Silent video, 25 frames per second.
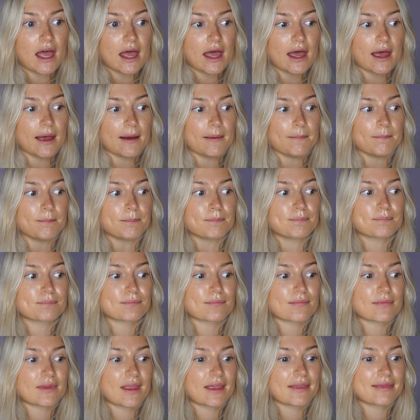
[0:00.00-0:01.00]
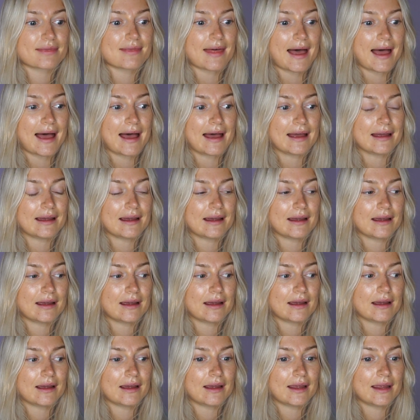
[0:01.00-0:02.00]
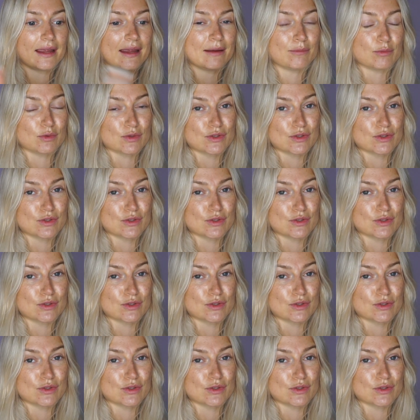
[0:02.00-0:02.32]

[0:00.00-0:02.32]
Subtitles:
that it